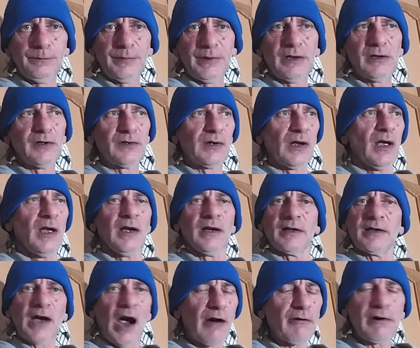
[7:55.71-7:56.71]
Because
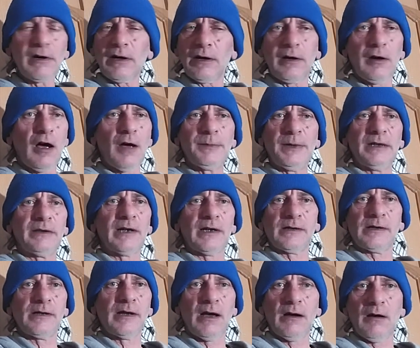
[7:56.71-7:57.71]
Current Climate
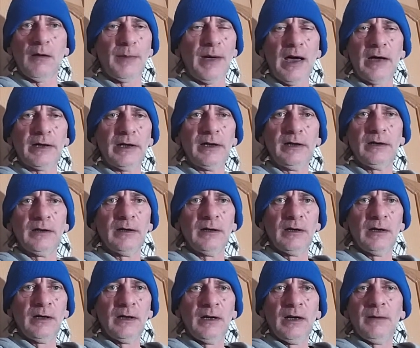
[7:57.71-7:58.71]
doesn't know about it.
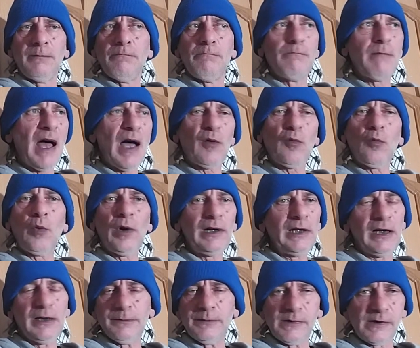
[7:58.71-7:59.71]
Matt
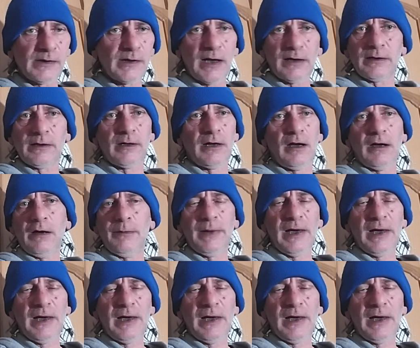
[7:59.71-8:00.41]
Williams doesn't know